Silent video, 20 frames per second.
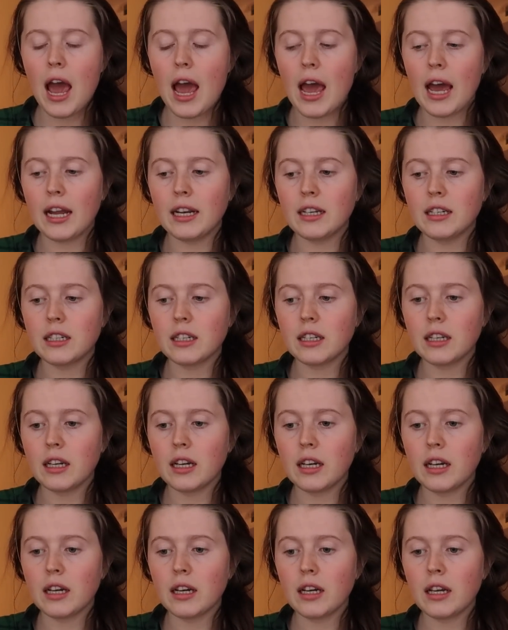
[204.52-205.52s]
And
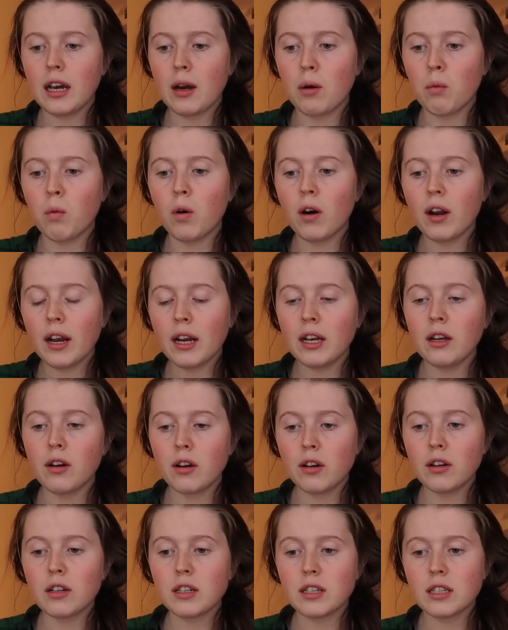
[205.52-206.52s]
yeah, what I
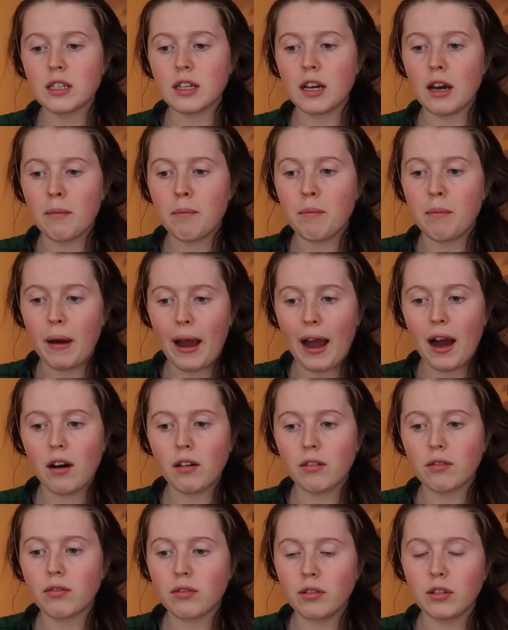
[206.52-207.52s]
noticed
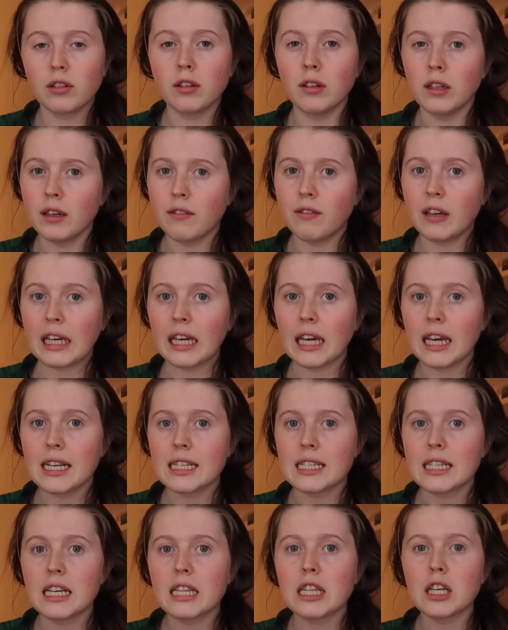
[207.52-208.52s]
about frugal living
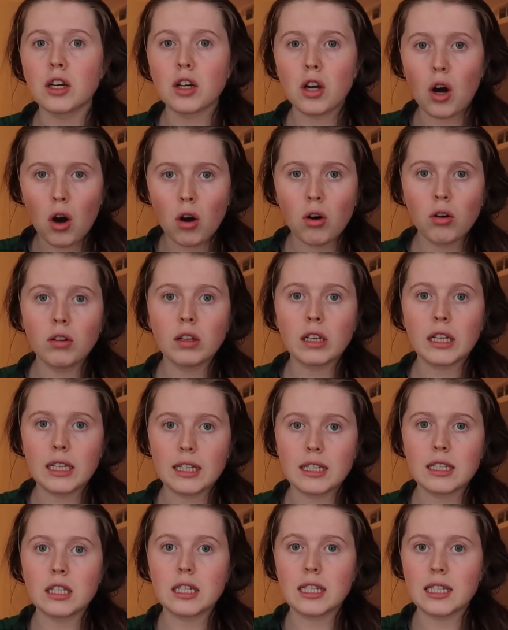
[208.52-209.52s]
is that the goal
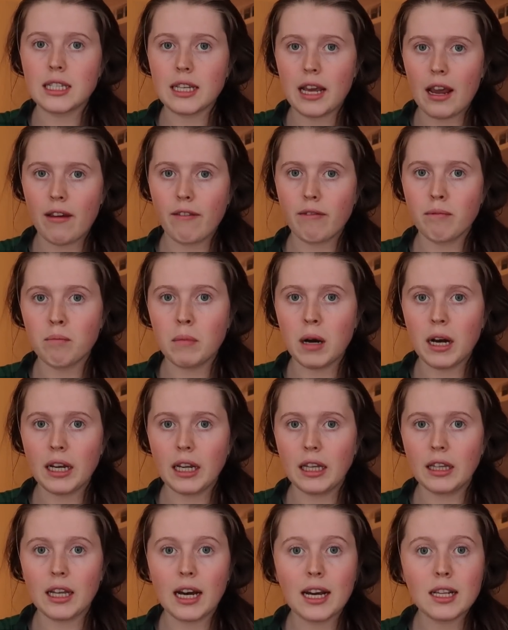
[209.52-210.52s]
is to save
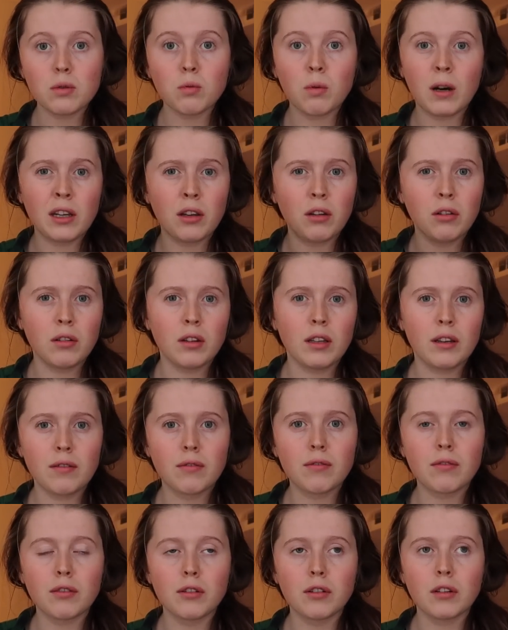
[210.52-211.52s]
money. That's why you live
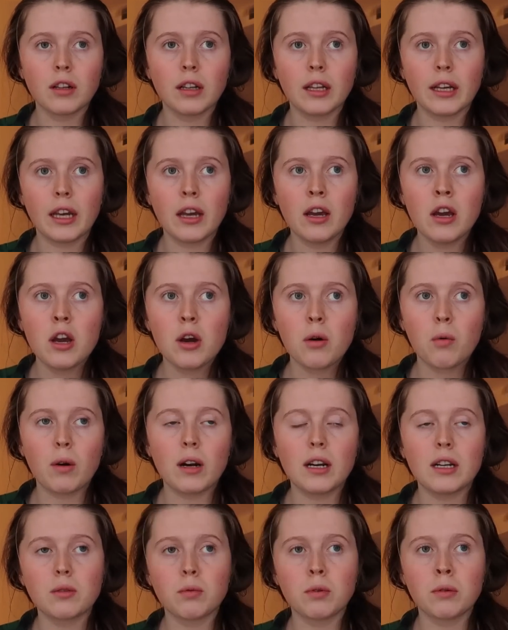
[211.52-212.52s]
frugally.
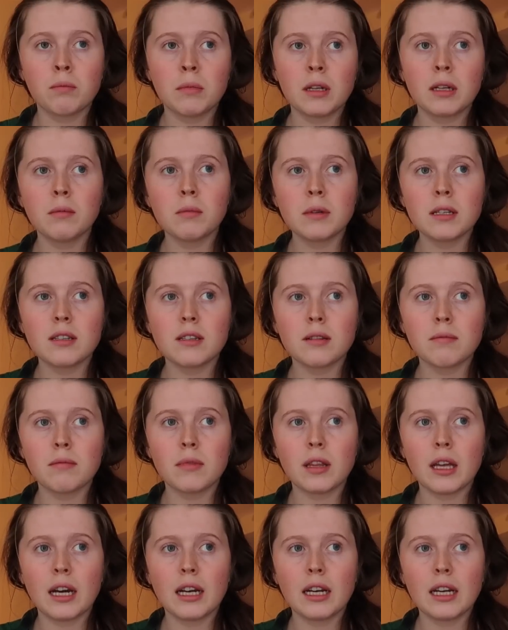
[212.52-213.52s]
Whereas with
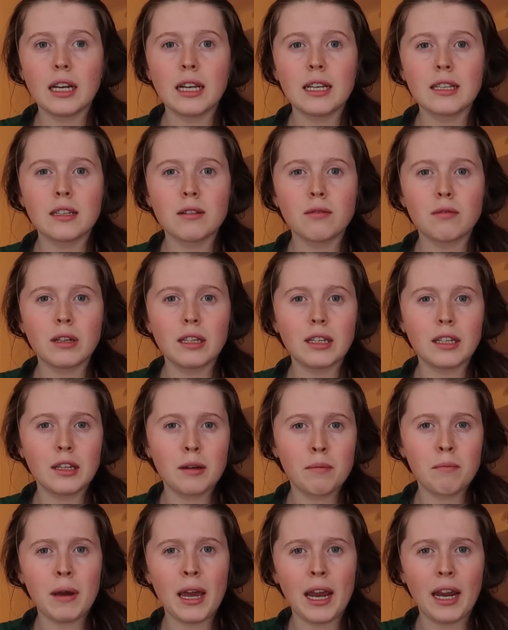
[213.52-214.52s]
minimalism, that isn't really
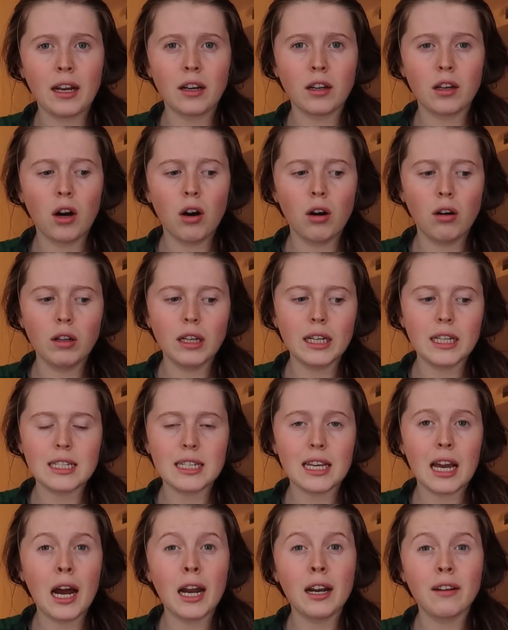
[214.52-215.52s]
the main goal. It's
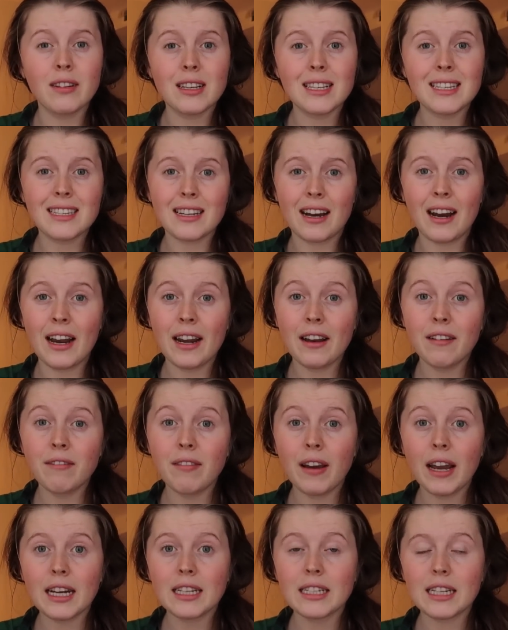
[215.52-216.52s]
kind of a side
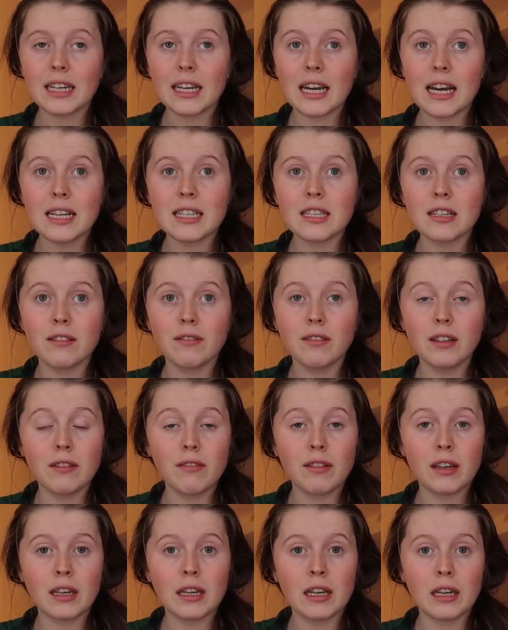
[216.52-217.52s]
effect, I guess, of
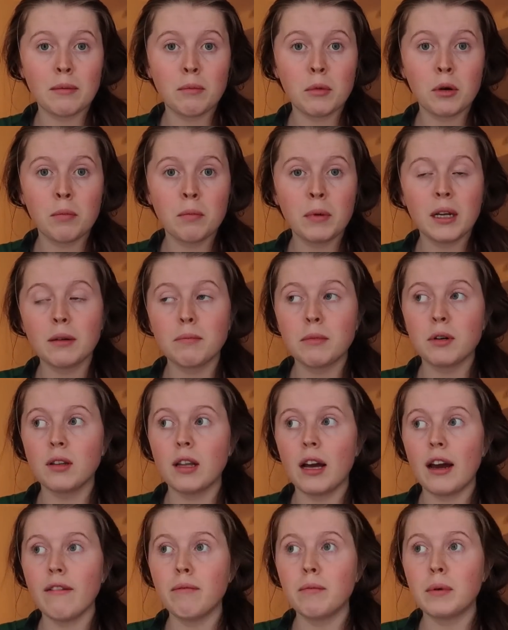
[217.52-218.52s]
living a more minimal
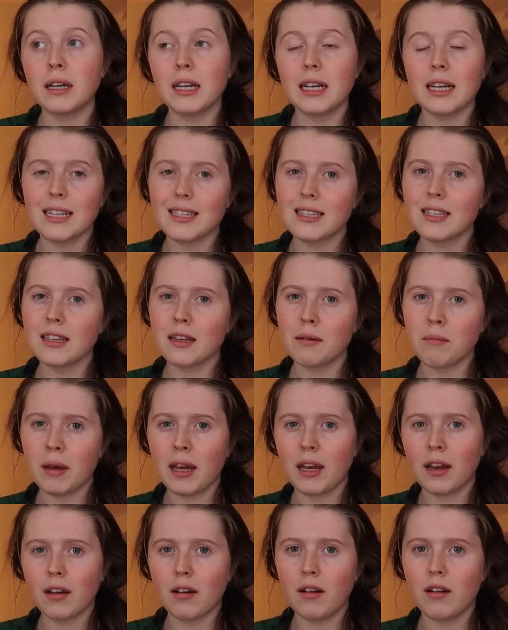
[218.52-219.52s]
life, but it isn't the
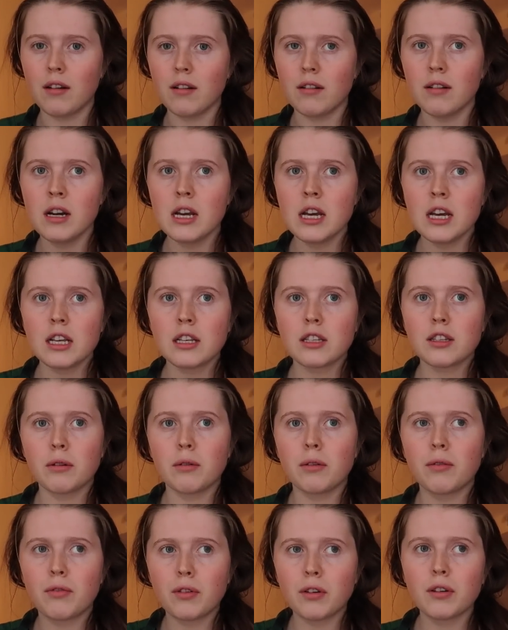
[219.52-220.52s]
main goal. So
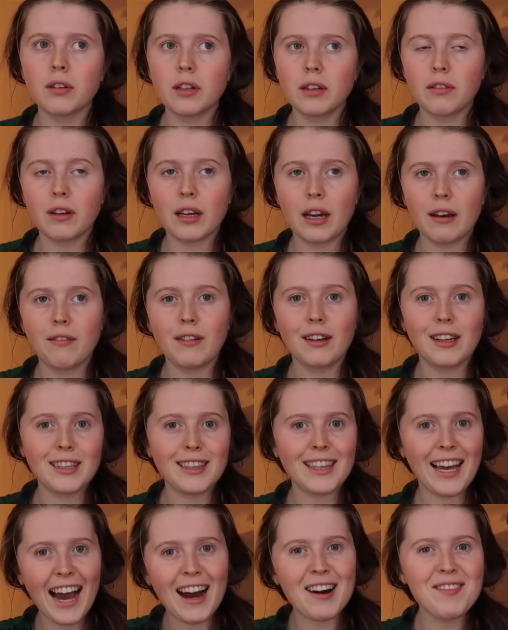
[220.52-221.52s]
with frugal living, I feel
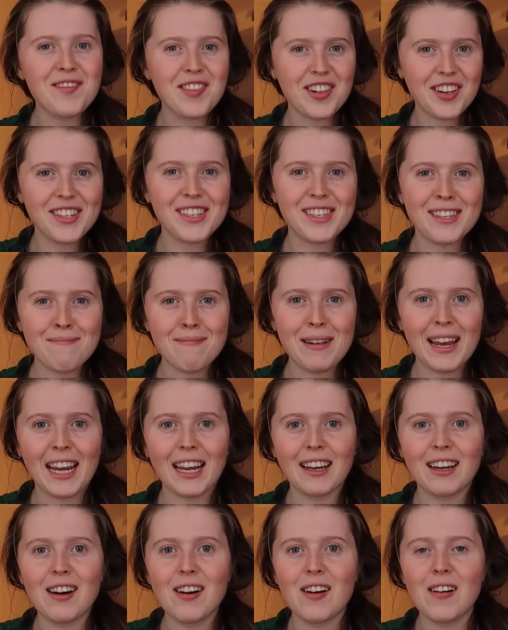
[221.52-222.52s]
like that was the
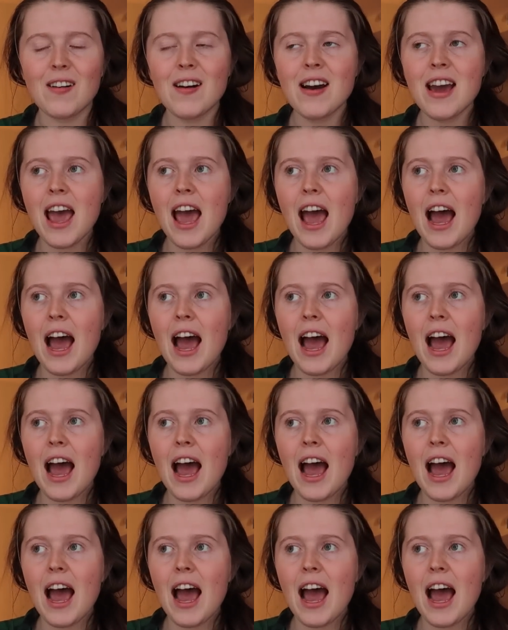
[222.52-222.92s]
main goal.